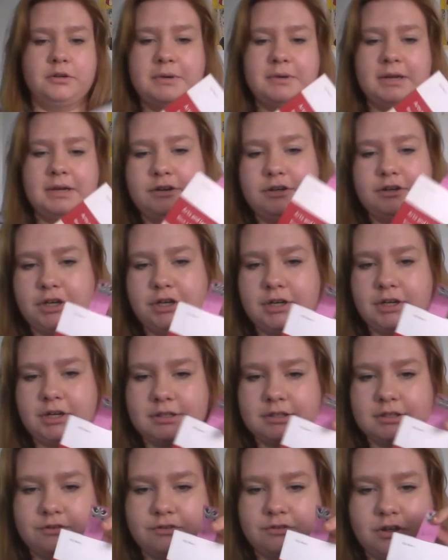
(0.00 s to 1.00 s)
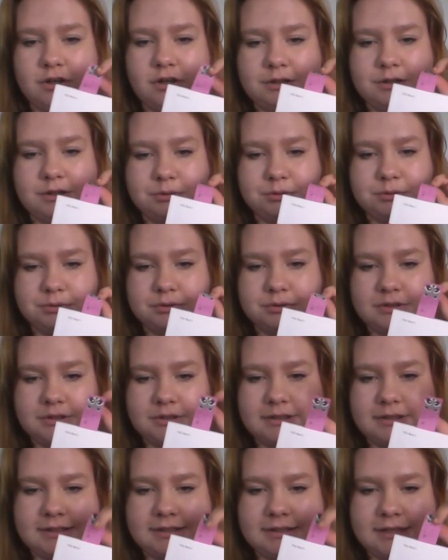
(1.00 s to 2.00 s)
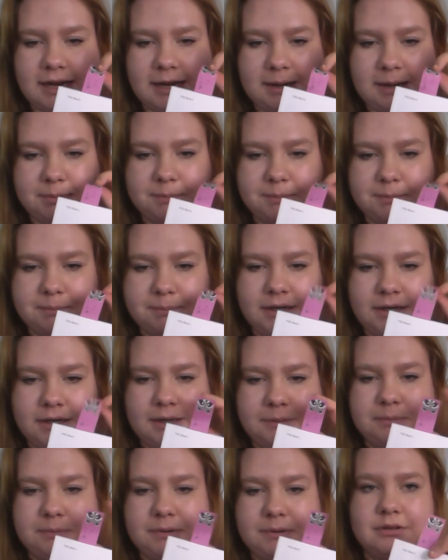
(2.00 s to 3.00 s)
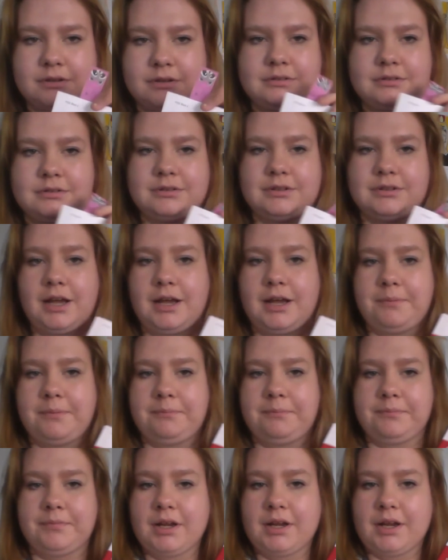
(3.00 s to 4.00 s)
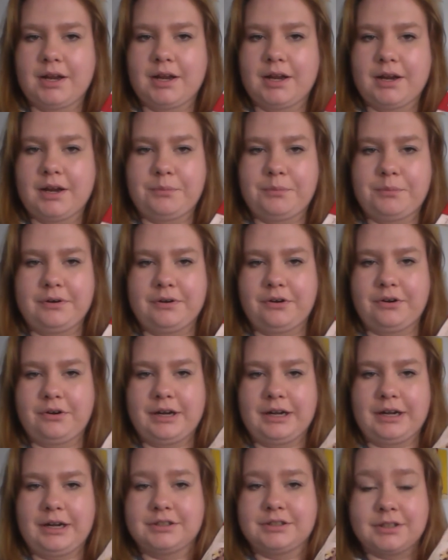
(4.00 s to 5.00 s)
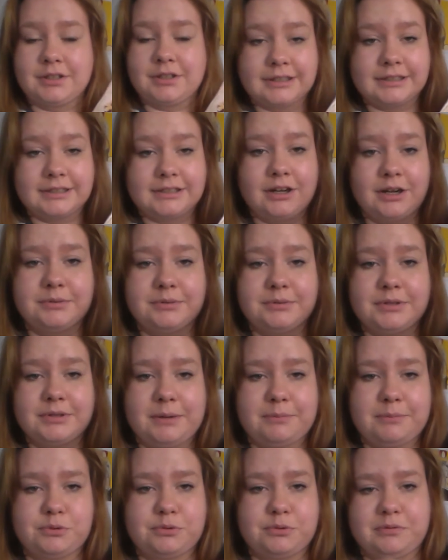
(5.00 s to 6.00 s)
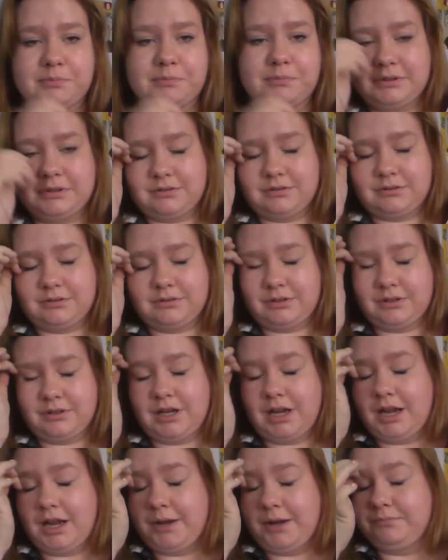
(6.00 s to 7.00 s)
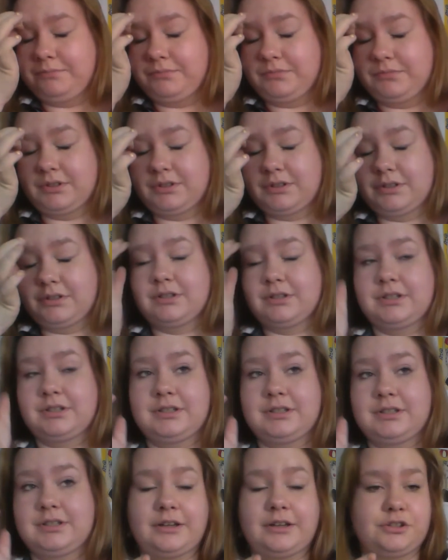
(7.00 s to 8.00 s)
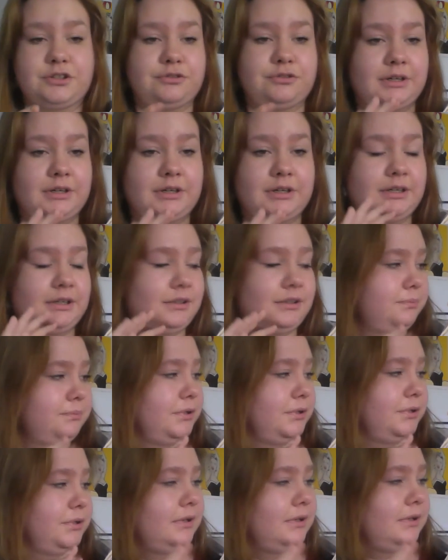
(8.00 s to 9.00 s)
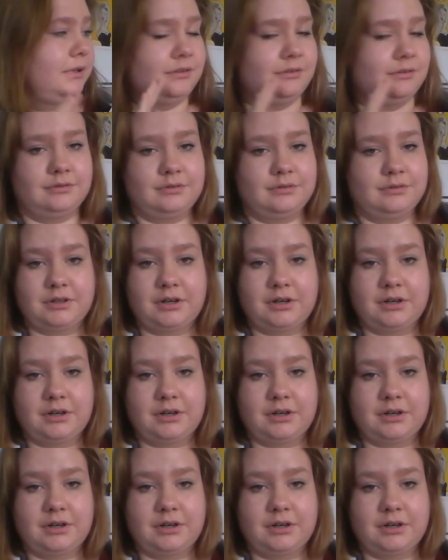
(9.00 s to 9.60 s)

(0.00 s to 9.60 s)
You may have noticed I've got a little tab up here because on our study timetable we've been set to read between